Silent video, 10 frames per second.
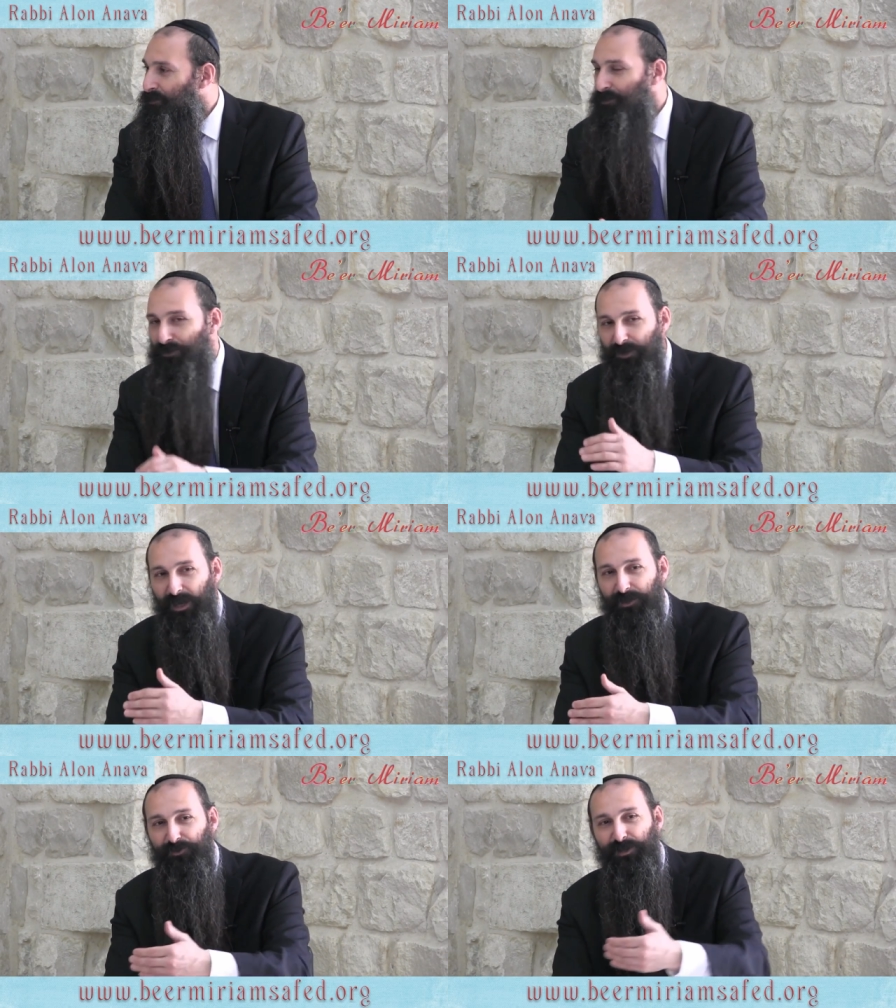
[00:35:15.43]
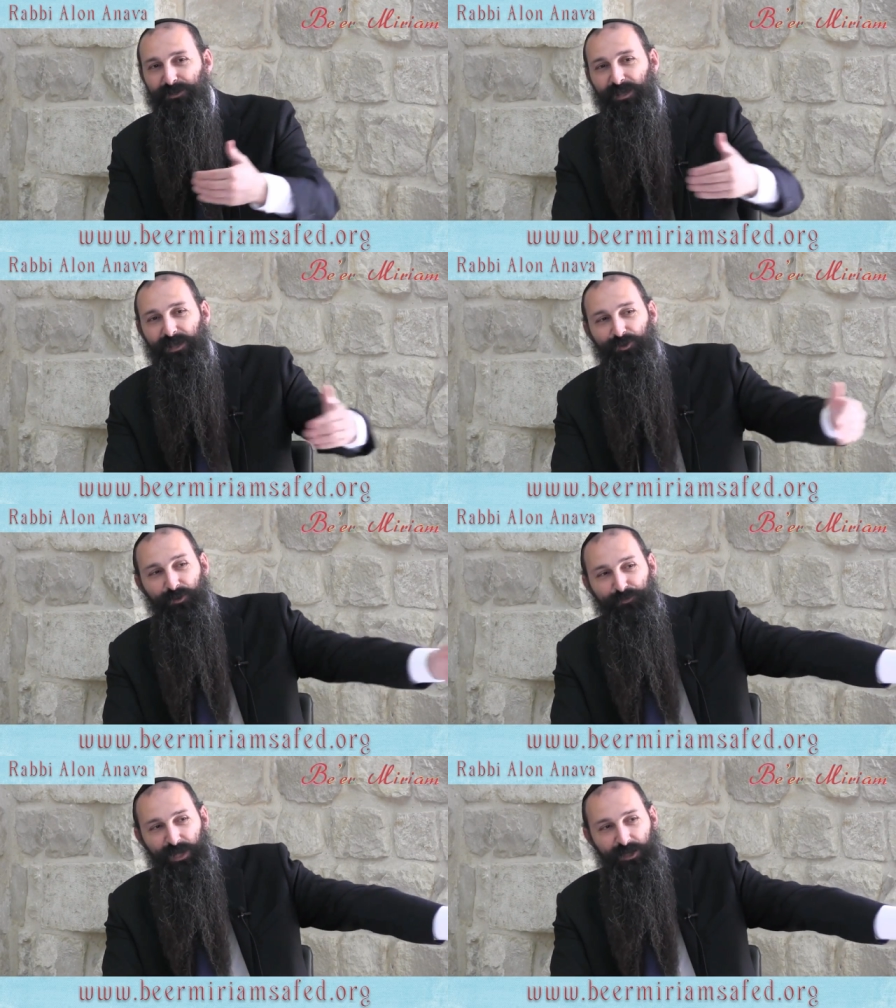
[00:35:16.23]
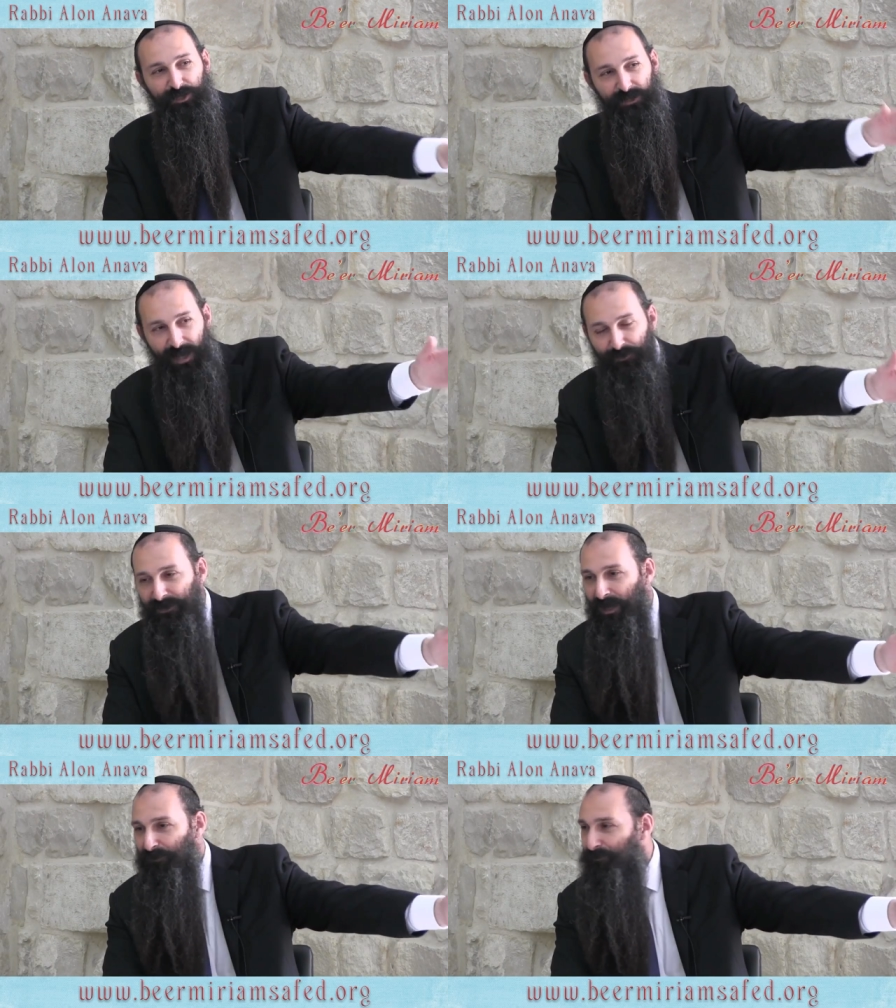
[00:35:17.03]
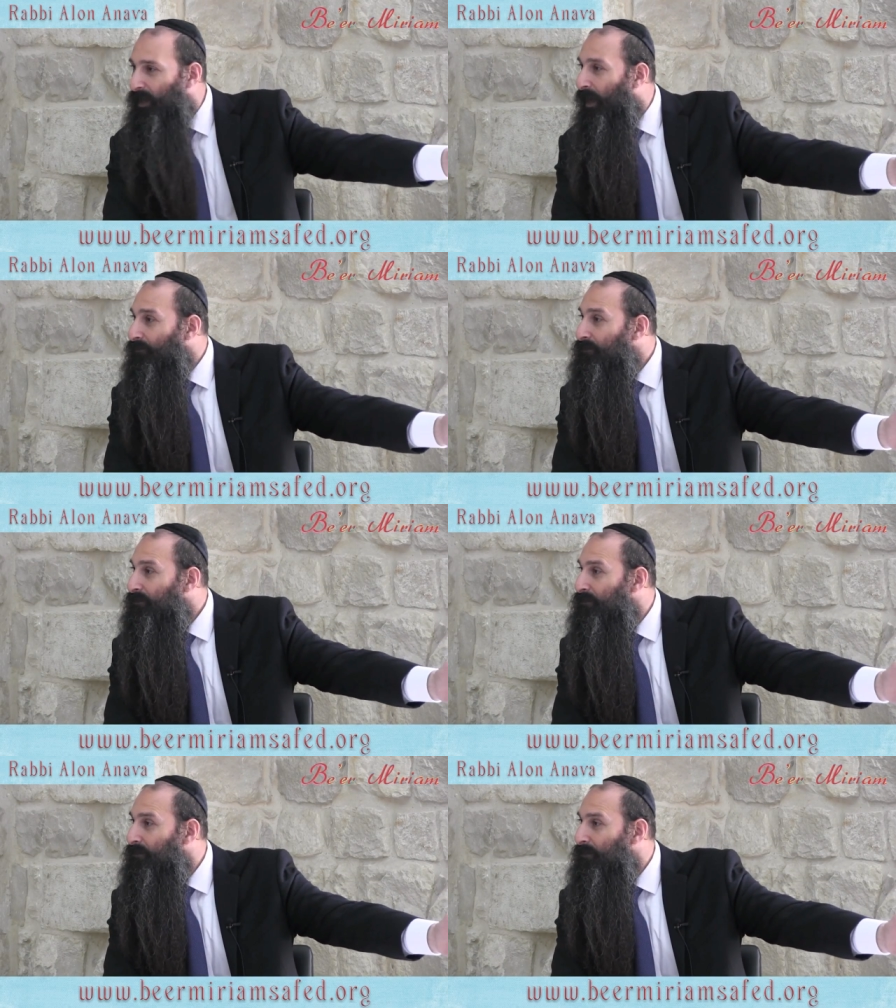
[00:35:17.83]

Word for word: Says, so okay, you can take your objection outside of the house.